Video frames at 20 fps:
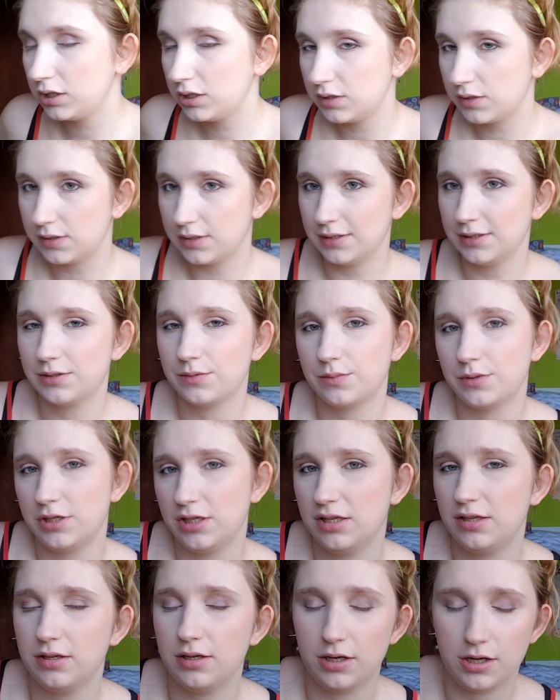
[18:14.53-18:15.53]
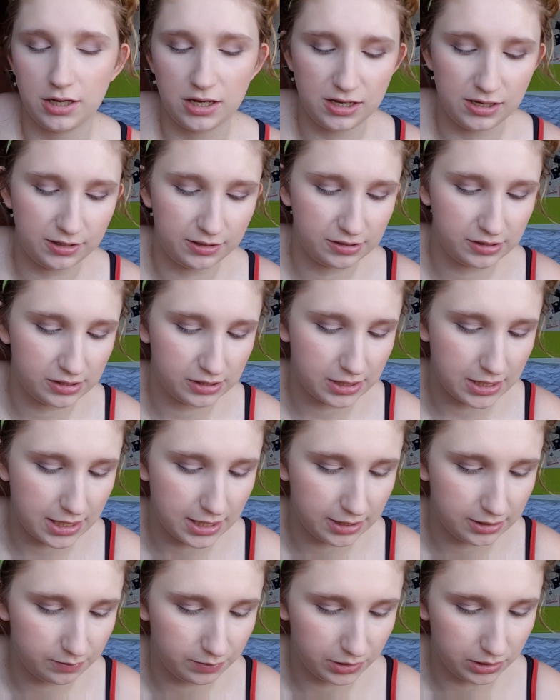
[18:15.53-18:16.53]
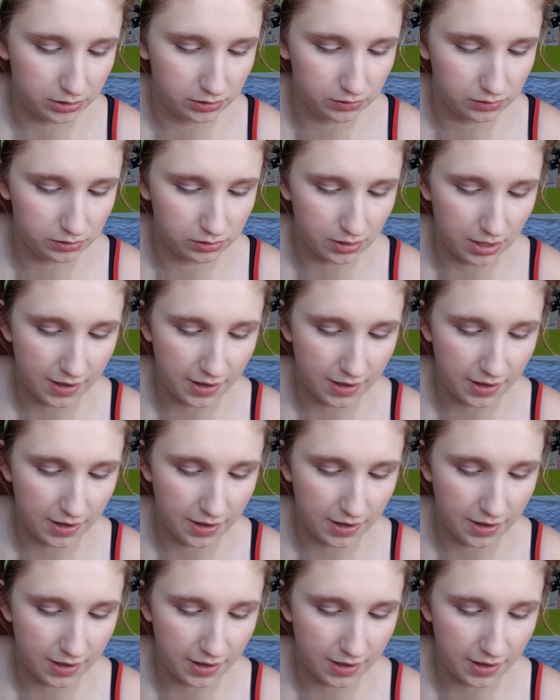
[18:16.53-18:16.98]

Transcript: use this one today because